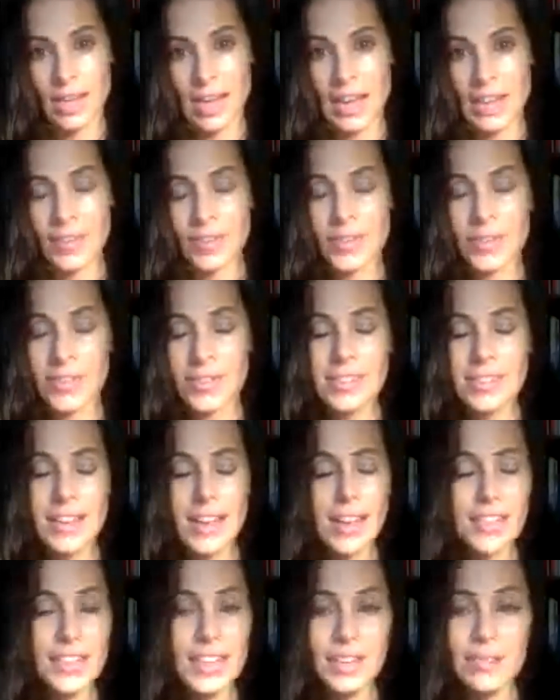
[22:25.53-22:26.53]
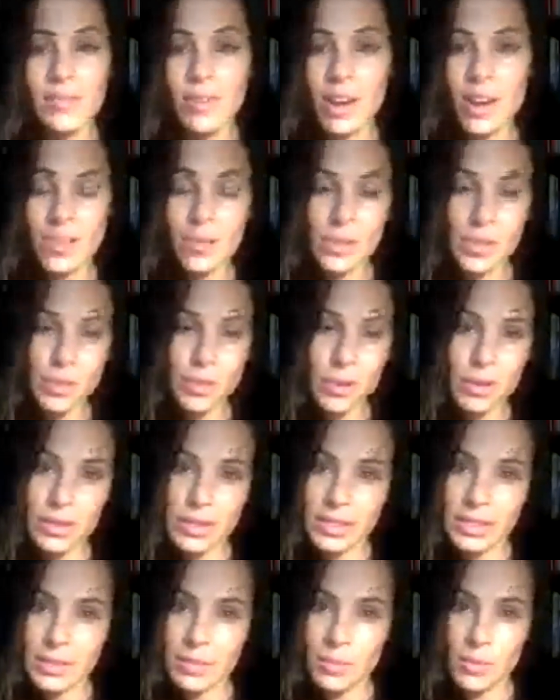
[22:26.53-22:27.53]
And there's nothing wrong with
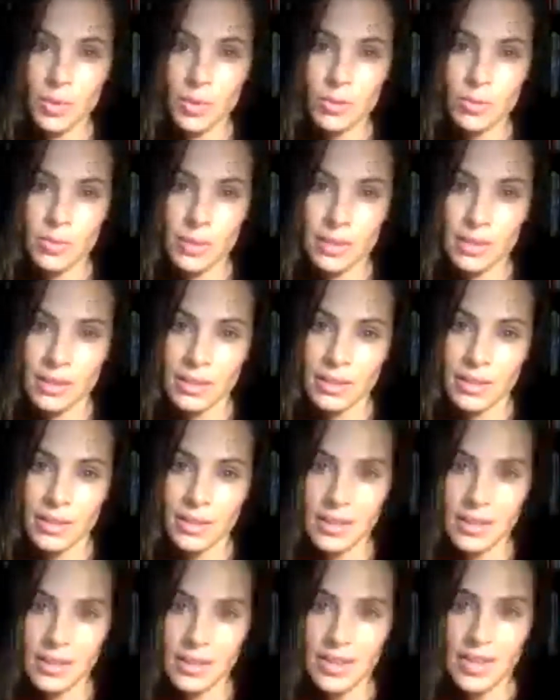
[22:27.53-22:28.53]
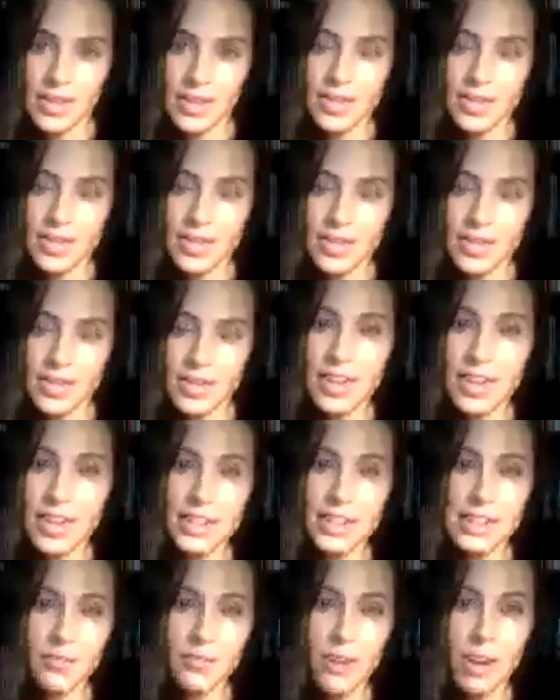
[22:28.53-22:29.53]
wanting improvement. There's
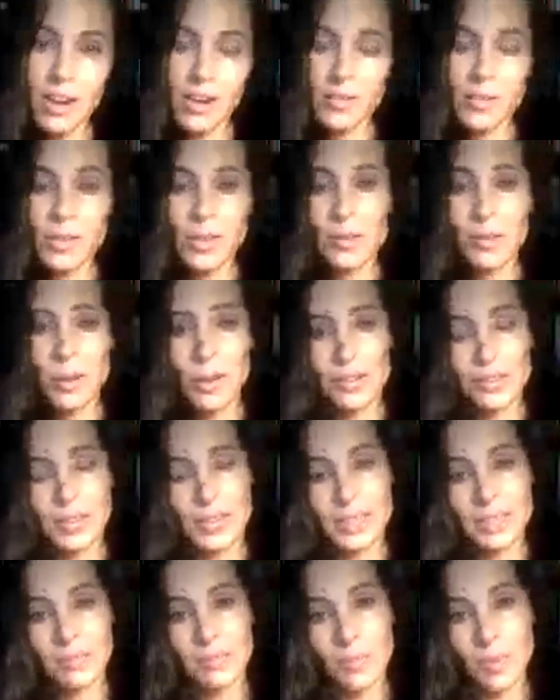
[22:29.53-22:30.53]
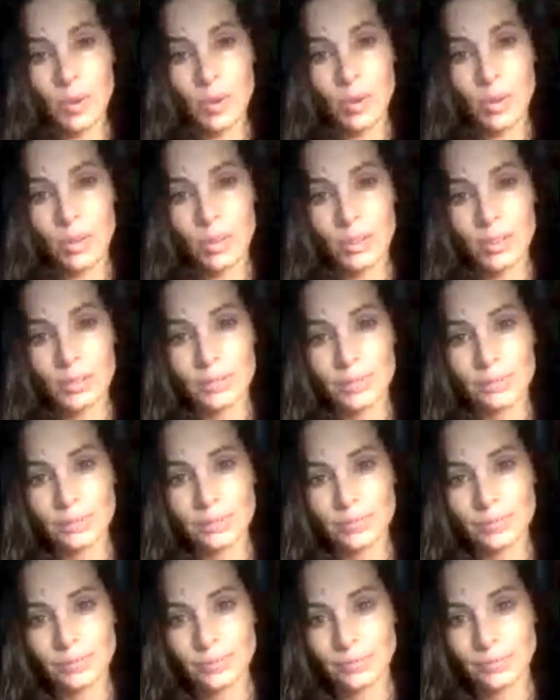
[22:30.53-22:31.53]
nothing wrong with wanting more
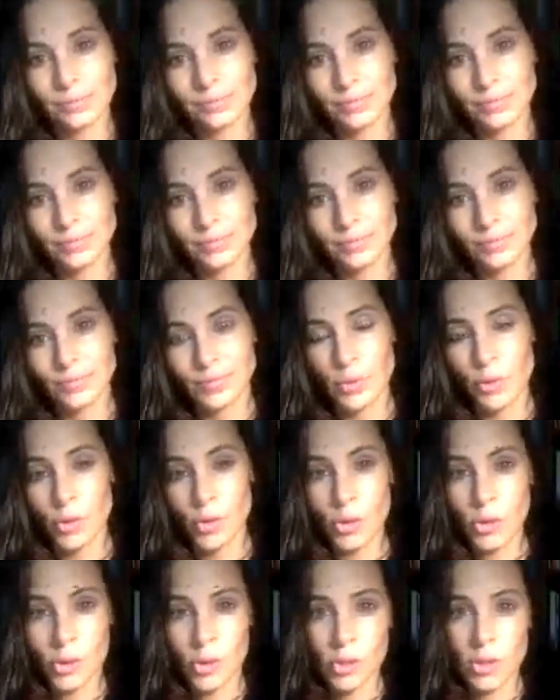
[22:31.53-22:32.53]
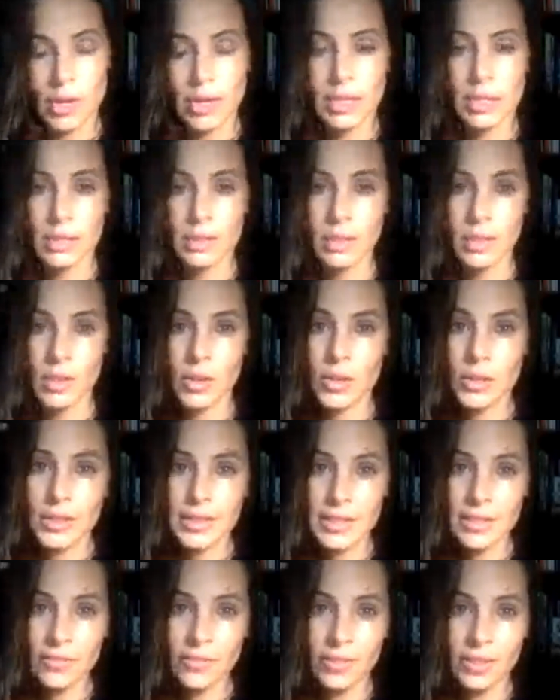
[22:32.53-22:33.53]
or greater or
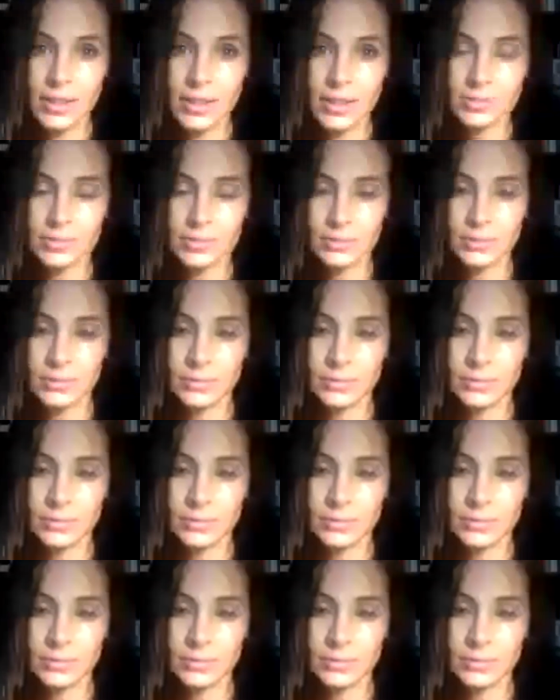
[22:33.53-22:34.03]
different.